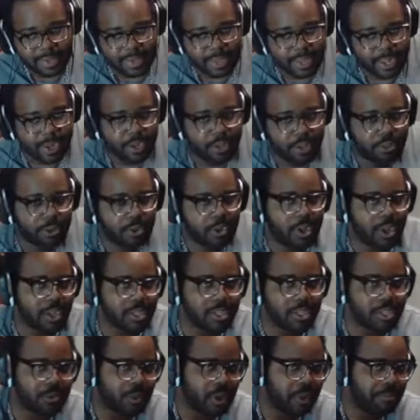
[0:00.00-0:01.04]
And yeah, another
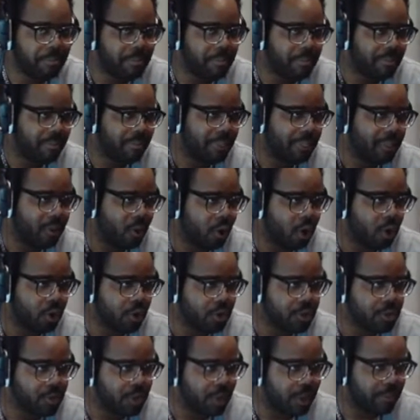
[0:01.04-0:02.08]
Congo swap, or
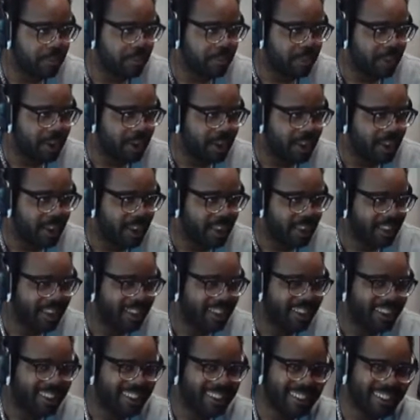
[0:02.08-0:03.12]
goal swap, but
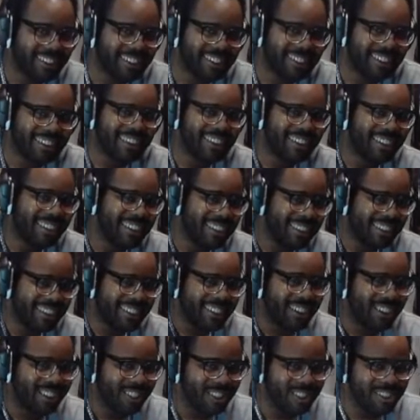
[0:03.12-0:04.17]

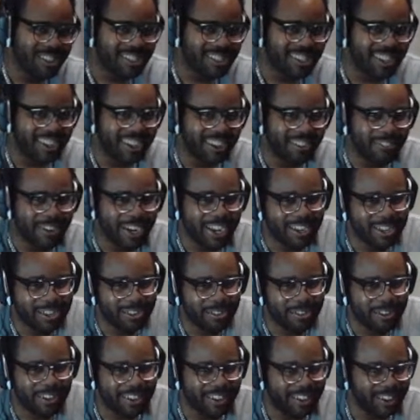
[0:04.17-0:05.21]
there's a way to
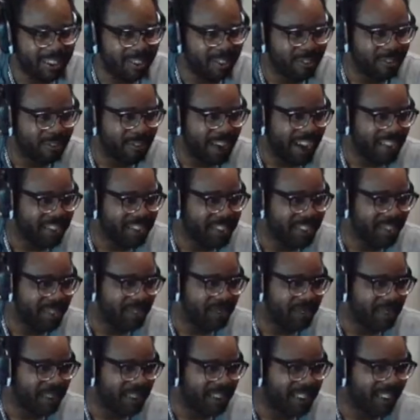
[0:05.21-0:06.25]
do it a little
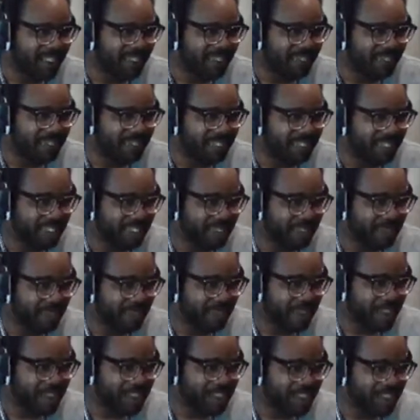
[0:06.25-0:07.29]
faster, but if
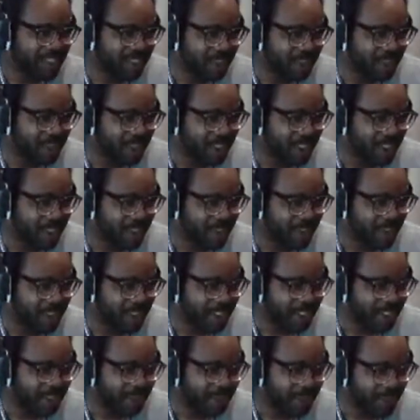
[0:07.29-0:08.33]
you mess it up, you'll end up
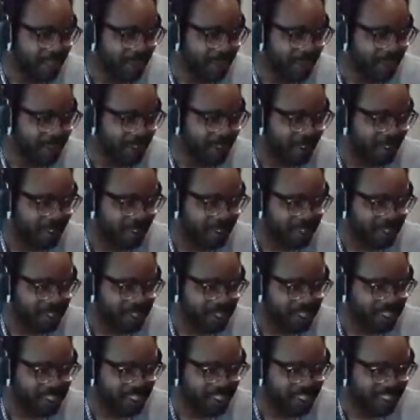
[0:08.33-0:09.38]
getting the fanfare, and it
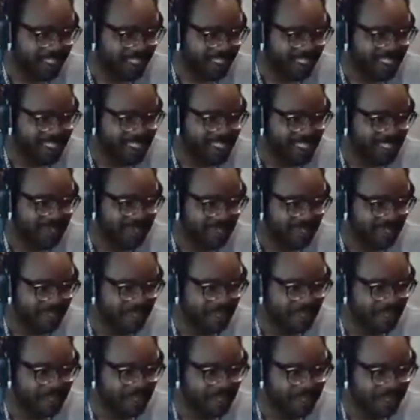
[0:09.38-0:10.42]
loses a lot of time
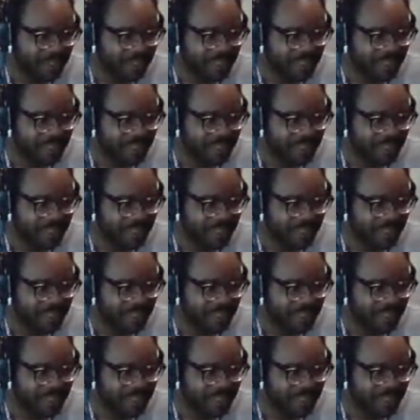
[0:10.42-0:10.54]
if you